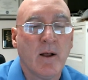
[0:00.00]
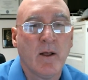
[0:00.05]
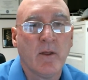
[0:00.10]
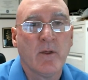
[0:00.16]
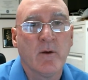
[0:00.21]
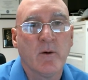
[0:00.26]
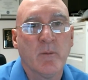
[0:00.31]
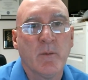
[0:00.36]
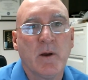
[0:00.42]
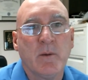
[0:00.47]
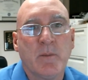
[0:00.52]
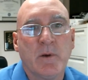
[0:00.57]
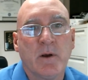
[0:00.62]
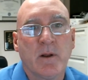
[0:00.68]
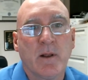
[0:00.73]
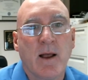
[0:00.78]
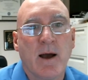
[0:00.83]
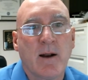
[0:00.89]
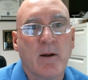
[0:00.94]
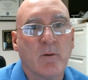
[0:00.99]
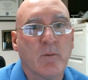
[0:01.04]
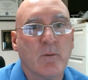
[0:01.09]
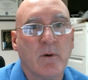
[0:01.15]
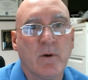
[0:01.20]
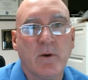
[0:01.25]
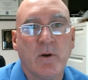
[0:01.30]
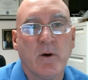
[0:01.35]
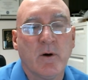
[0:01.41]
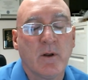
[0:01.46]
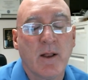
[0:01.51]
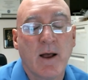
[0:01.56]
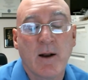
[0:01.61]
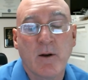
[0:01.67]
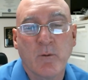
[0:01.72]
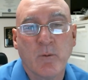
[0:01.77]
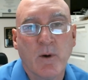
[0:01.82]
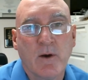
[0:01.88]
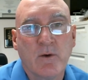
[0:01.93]
there may be a lot of you know a
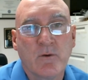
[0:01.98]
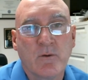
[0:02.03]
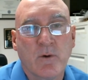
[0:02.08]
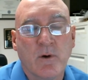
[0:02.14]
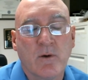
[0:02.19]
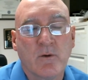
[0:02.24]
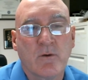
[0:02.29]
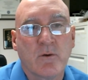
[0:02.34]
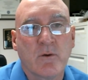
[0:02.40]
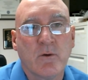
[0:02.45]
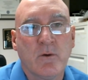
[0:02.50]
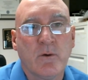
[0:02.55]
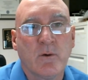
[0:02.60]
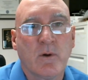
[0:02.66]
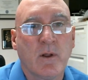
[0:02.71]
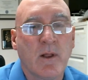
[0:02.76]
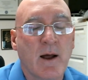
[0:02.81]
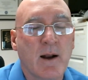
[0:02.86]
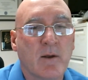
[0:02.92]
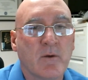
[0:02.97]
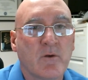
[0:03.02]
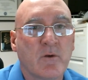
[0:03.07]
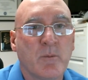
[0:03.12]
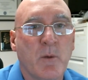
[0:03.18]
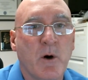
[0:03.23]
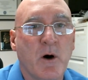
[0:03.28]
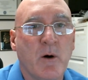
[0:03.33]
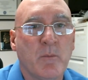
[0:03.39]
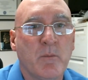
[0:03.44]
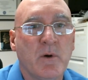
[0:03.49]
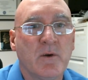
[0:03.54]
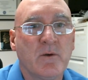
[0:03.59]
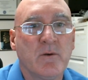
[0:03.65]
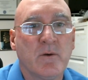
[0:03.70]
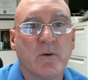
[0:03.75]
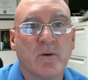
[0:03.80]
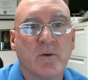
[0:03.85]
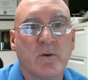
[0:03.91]
lot of restaurants too and a lot of small
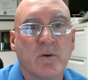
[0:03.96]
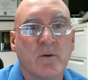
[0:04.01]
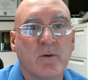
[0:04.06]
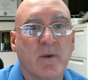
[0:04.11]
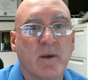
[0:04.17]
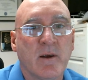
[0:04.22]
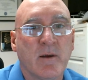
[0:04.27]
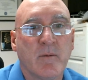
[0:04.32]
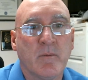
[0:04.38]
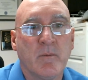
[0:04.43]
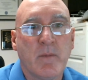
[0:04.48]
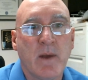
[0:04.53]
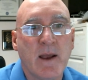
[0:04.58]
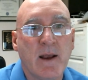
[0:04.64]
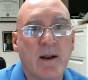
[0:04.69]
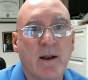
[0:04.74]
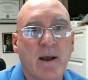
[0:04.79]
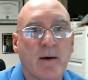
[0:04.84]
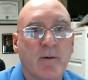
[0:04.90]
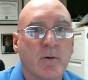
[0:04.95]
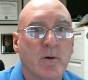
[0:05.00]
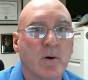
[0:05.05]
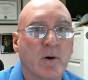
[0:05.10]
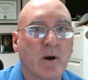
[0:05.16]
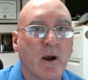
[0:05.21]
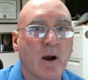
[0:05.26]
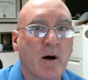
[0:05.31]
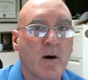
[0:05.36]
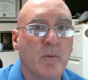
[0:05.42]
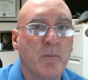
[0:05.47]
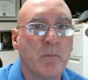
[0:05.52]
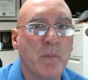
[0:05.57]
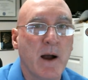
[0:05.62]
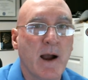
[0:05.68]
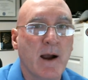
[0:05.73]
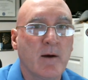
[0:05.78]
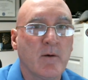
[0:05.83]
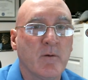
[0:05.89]
businesses that may never come
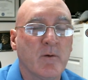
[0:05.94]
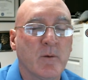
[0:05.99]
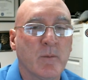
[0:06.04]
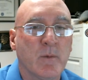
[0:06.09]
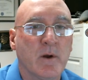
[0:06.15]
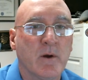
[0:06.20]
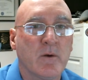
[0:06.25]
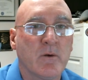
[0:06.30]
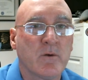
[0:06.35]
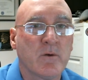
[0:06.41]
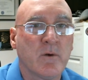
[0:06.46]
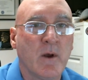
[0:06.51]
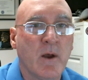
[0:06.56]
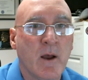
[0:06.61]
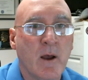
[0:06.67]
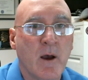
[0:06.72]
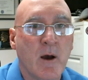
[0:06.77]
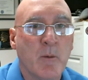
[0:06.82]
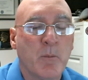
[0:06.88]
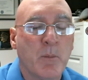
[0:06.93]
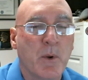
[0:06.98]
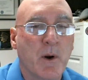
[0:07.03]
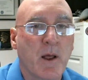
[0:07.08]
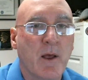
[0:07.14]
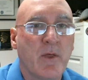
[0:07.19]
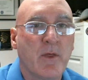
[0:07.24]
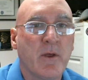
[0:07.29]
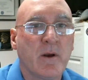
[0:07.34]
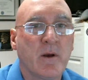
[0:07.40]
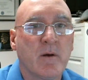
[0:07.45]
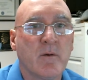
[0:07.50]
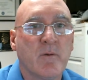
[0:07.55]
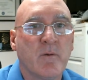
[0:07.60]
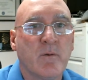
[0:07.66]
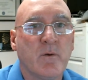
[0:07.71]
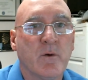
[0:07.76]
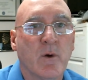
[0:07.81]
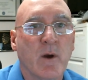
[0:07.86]
back from this but i think
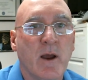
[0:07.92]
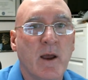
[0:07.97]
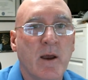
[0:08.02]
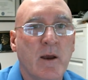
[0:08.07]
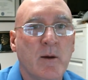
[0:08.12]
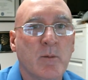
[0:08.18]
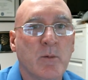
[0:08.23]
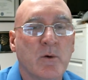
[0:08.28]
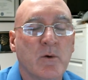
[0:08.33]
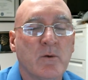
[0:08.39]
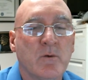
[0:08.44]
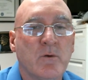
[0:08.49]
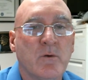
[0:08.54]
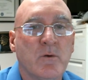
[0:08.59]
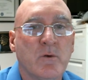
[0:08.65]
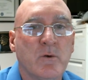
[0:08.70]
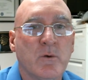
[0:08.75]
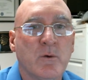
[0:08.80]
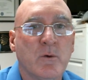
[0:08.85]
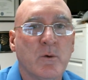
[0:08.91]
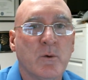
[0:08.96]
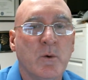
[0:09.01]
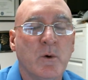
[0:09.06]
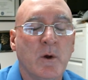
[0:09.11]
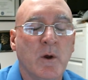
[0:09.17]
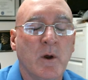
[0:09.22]
if you're able to